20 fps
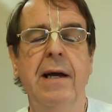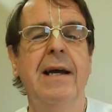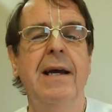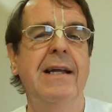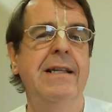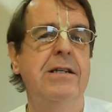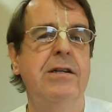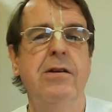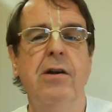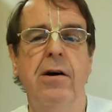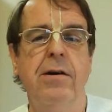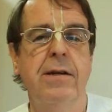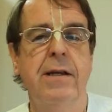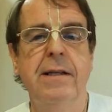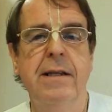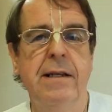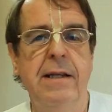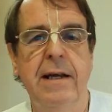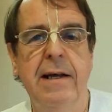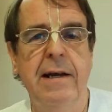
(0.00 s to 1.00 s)
It's not in
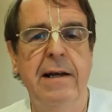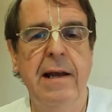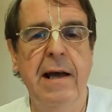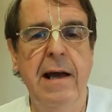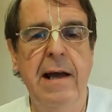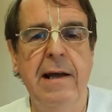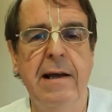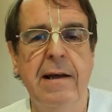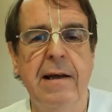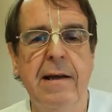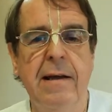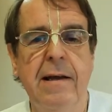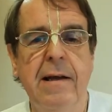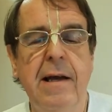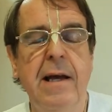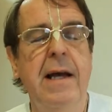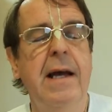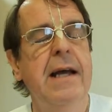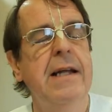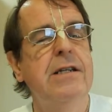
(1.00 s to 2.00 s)
the DNA.
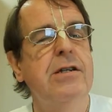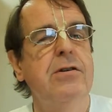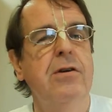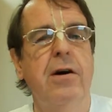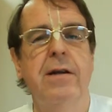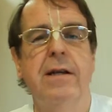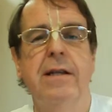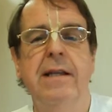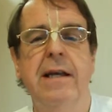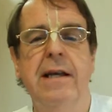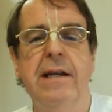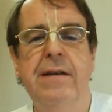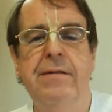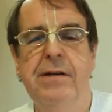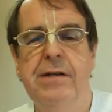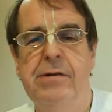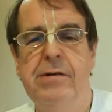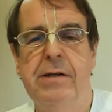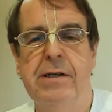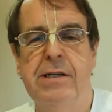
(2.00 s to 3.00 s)
It's not in the
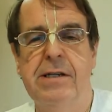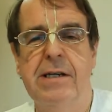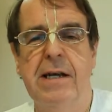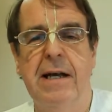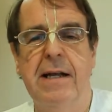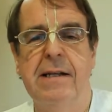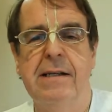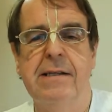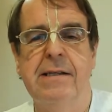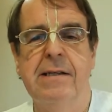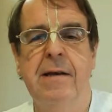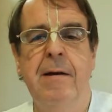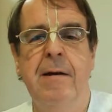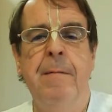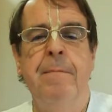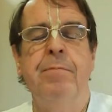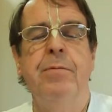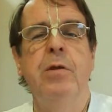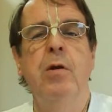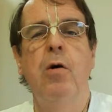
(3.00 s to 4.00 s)
individual cells,
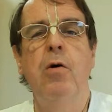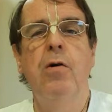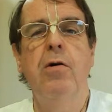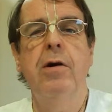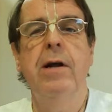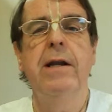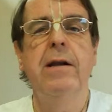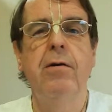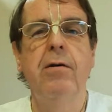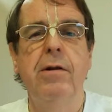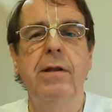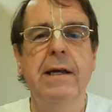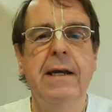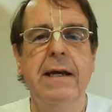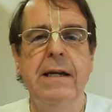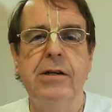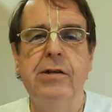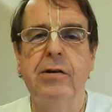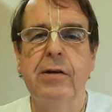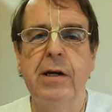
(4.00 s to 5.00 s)
nor in all the
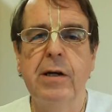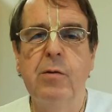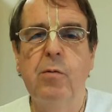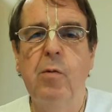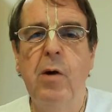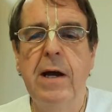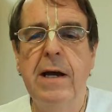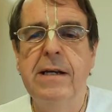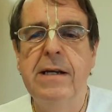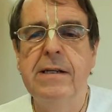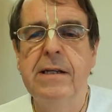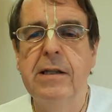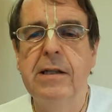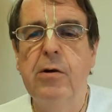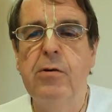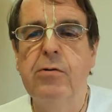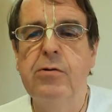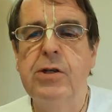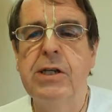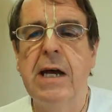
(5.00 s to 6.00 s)
intricate ways that
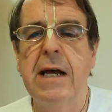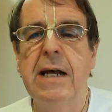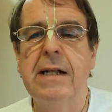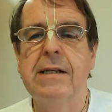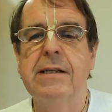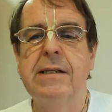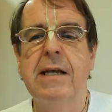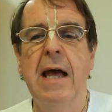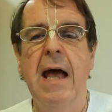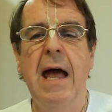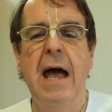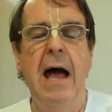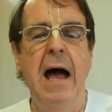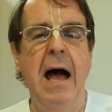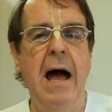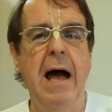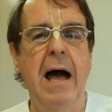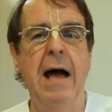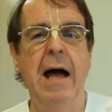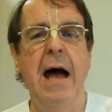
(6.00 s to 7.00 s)
those cells
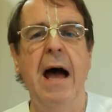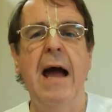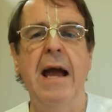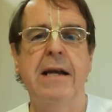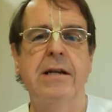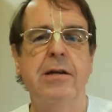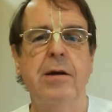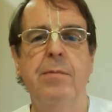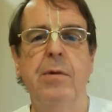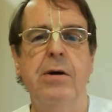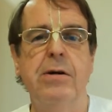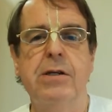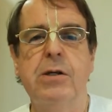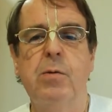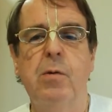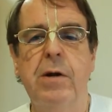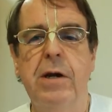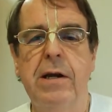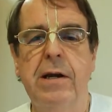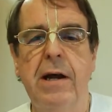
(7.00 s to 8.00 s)
act amongst
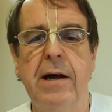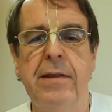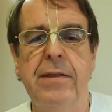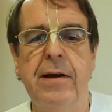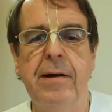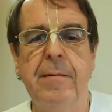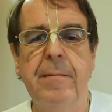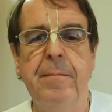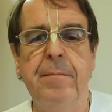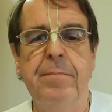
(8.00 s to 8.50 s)
one another.